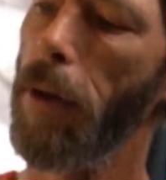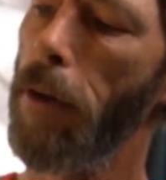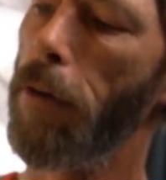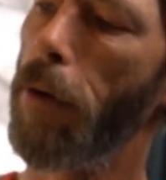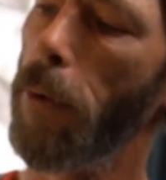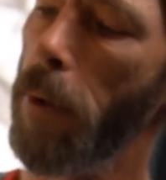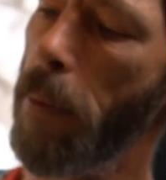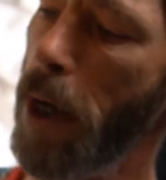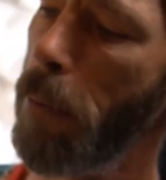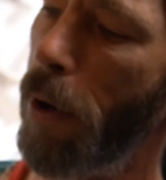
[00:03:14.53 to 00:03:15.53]
So in the
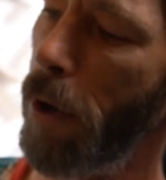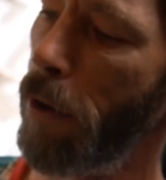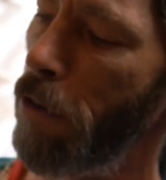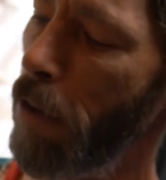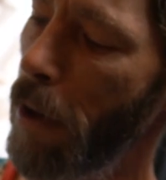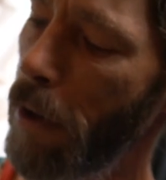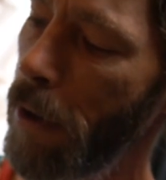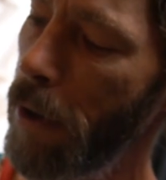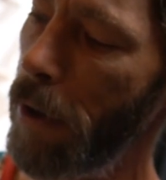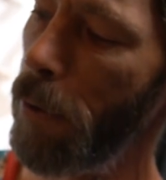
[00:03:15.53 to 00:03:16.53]
main part of the shell,
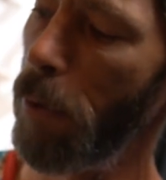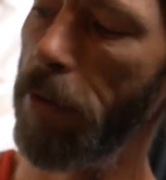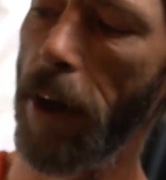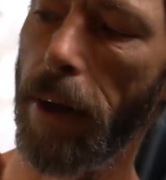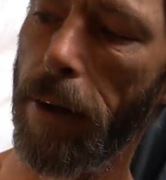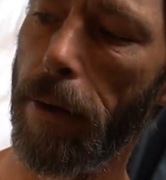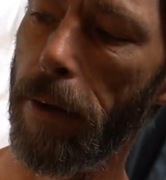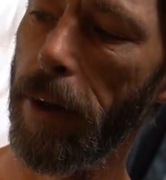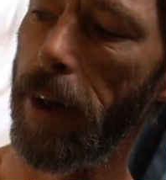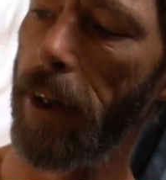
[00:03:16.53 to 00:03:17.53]
we've got
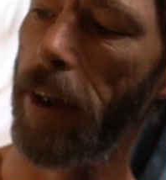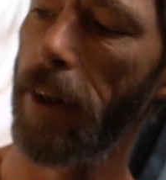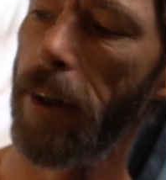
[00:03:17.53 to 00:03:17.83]
little,